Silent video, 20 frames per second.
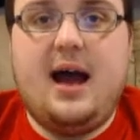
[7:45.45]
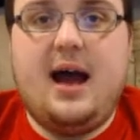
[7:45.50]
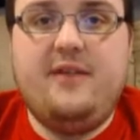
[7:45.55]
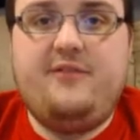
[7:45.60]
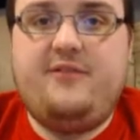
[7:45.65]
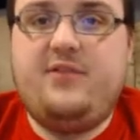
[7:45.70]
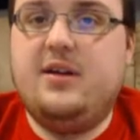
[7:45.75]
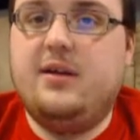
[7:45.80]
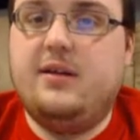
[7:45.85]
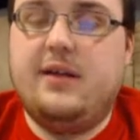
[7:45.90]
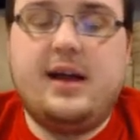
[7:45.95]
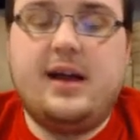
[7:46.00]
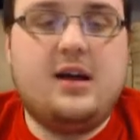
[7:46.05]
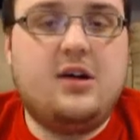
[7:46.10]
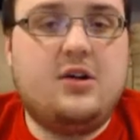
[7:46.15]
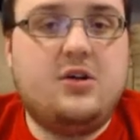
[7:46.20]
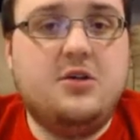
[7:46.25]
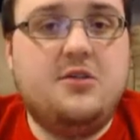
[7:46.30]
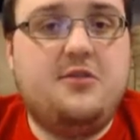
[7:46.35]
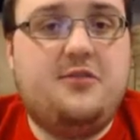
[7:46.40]
I feel
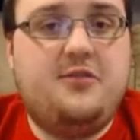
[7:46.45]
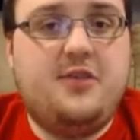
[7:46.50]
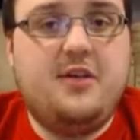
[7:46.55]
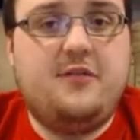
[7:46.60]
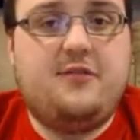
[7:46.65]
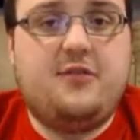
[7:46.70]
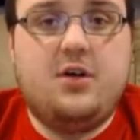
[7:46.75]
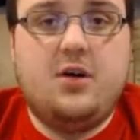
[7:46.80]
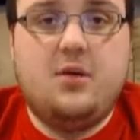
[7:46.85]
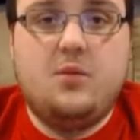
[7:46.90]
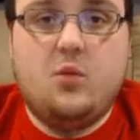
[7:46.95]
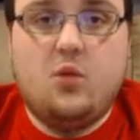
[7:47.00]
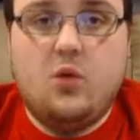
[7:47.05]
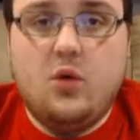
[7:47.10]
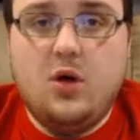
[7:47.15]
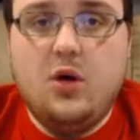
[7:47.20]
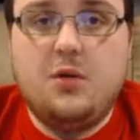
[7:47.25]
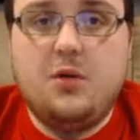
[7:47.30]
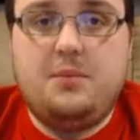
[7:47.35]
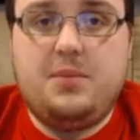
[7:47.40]
like a good fit for him
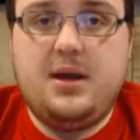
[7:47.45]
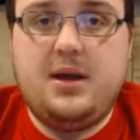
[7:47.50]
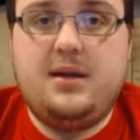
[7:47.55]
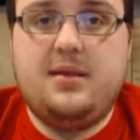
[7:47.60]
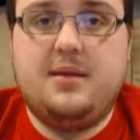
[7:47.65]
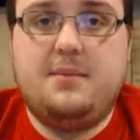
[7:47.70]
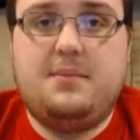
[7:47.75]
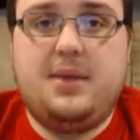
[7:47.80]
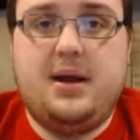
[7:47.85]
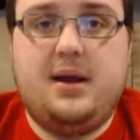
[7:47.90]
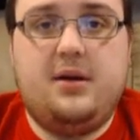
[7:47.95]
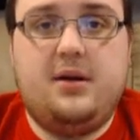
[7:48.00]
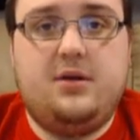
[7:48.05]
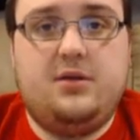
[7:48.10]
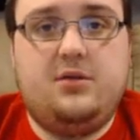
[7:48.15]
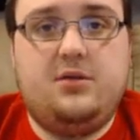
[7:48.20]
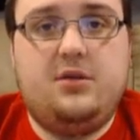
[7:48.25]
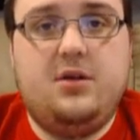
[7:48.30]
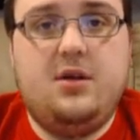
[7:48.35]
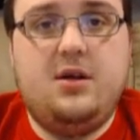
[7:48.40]
will be the
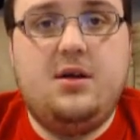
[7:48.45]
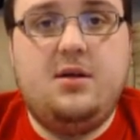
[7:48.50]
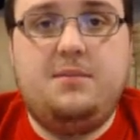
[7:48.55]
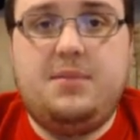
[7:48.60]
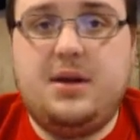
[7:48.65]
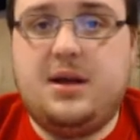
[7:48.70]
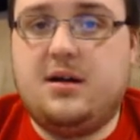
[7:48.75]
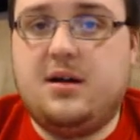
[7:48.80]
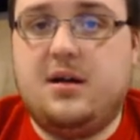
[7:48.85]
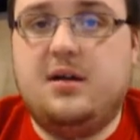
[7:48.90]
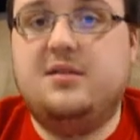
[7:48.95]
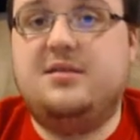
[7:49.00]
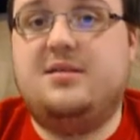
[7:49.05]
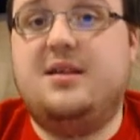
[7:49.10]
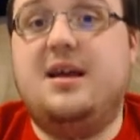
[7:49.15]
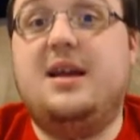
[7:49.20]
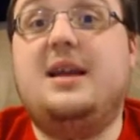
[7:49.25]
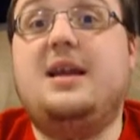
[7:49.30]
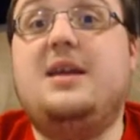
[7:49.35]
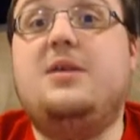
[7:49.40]
Bears,
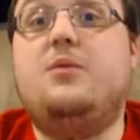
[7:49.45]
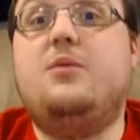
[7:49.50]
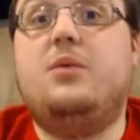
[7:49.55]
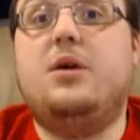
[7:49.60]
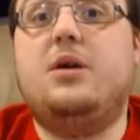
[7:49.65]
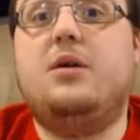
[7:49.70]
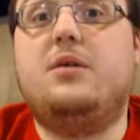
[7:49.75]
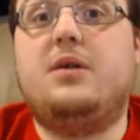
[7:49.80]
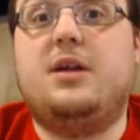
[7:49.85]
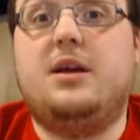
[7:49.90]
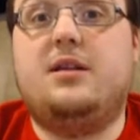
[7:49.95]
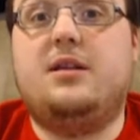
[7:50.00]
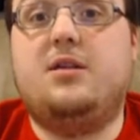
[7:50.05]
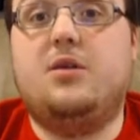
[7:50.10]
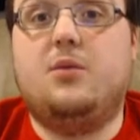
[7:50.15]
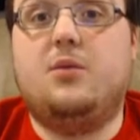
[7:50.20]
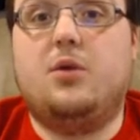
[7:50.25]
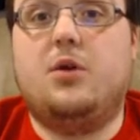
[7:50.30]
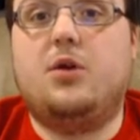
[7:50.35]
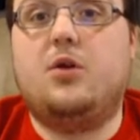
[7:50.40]
because then he will get
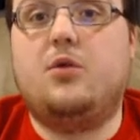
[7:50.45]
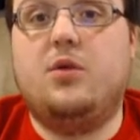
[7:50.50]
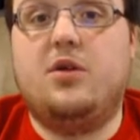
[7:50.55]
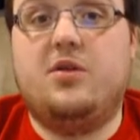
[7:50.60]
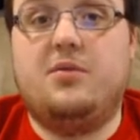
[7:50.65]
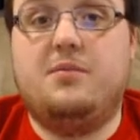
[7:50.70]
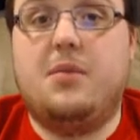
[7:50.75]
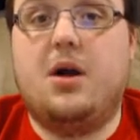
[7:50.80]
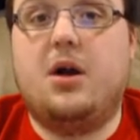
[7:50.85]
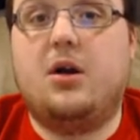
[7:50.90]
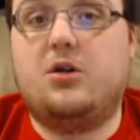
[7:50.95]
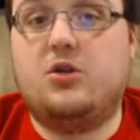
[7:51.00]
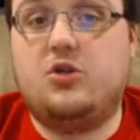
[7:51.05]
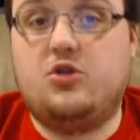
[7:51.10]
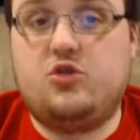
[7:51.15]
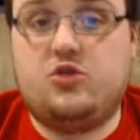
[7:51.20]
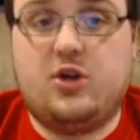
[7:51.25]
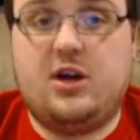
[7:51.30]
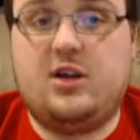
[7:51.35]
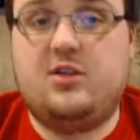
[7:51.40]
to work with Mark
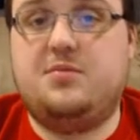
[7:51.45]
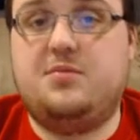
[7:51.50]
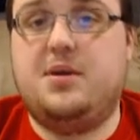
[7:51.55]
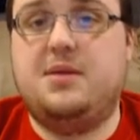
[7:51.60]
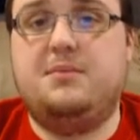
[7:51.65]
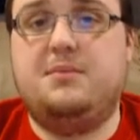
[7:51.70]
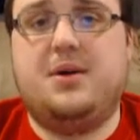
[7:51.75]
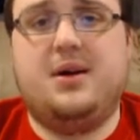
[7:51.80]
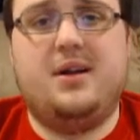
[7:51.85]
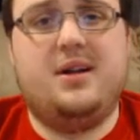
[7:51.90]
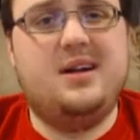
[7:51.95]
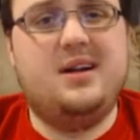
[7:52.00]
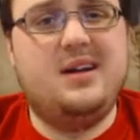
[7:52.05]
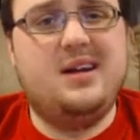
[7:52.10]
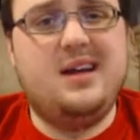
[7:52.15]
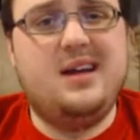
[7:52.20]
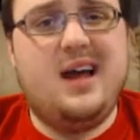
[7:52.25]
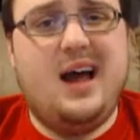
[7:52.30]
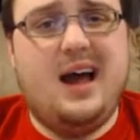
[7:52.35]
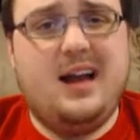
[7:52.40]
Trestman. But
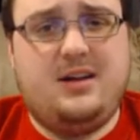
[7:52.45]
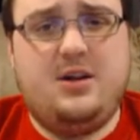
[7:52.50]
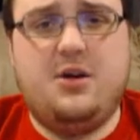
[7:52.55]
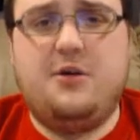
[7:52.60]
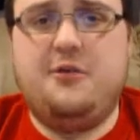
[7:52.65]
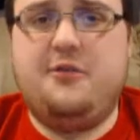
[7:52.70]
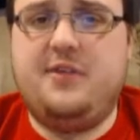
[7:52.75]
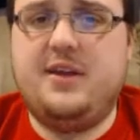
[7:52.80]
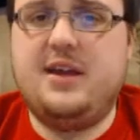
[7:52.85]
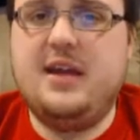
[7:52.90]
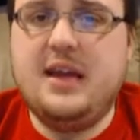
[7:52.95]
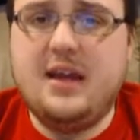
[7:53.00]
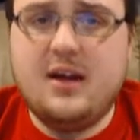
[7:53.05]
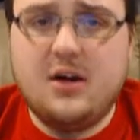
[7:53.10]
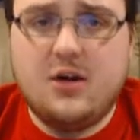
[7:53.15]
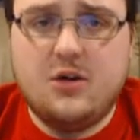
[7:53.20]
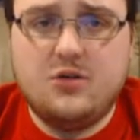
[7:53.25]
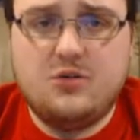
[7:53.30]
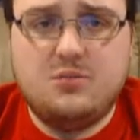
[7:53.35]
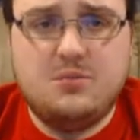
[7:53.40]
I don't think he
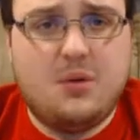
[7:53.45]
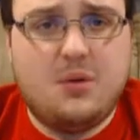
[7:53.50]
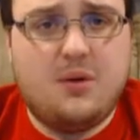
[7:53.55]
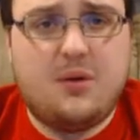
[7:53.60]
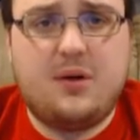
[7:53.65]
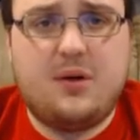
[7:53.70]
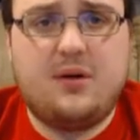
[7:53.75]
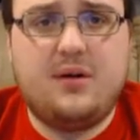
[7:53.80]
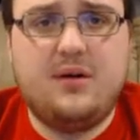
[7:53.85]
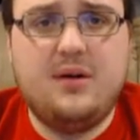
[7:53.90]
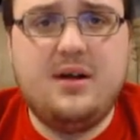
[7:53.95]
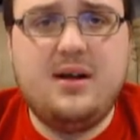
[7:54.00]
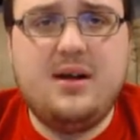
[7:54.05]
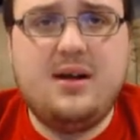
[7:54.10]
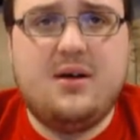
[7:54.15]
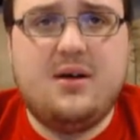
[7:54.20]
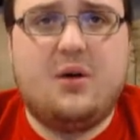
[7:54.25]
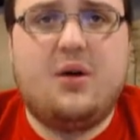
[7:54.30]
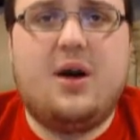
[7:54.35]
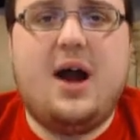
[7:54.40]
goes more
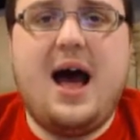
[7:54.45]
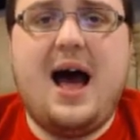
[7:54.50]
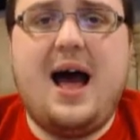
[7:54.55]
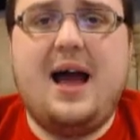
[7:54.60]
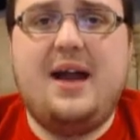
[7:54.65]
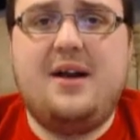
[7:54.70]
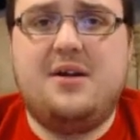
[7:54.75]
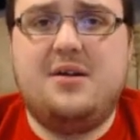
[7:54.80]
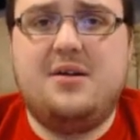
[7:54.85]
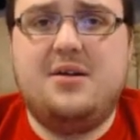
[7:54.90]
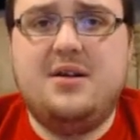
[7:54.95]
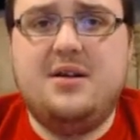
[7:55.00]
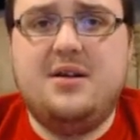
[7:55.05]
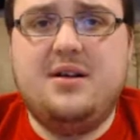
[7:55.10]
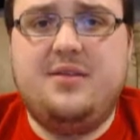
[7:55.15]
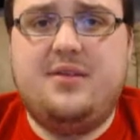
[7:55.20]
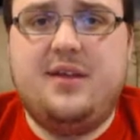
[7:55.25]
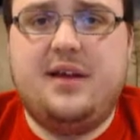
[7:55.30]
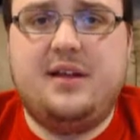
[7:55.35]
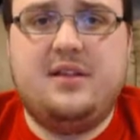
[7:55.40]
or higher
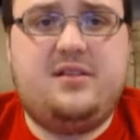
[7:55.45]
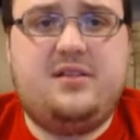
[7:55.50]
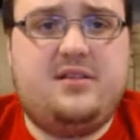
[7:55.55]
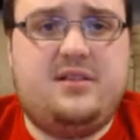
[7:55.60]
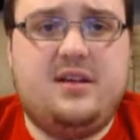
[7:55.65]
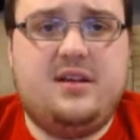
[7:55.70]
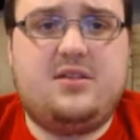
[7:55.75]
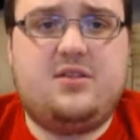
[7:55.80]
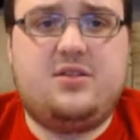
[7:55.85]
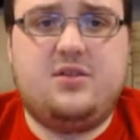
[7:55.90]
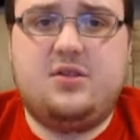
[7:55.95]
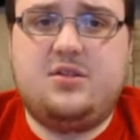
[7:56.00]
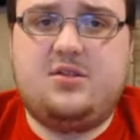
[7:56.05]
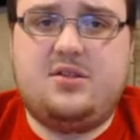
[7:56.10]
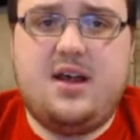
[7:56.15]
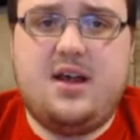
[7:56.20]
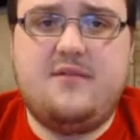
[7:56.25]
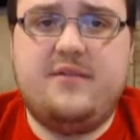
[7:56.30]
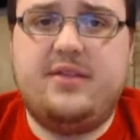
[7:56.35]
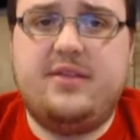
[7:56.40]
than 6th or
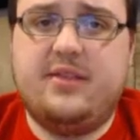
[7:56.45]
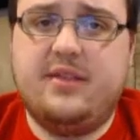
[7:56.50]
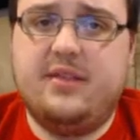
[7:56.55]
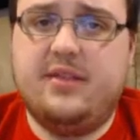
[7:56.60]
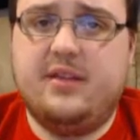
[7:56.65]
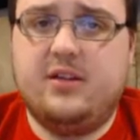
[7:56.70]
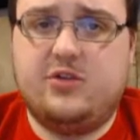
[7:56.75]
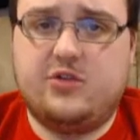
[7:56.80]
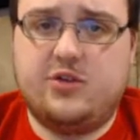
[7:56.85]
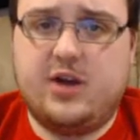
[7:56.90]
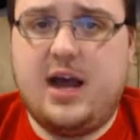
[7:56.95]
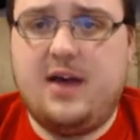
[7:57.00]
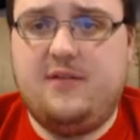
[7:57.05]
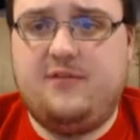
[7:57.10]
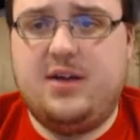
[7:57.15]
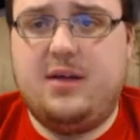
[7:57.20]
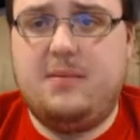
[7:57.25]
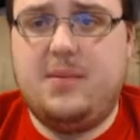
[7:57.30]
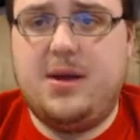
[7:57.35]
7th in the draft.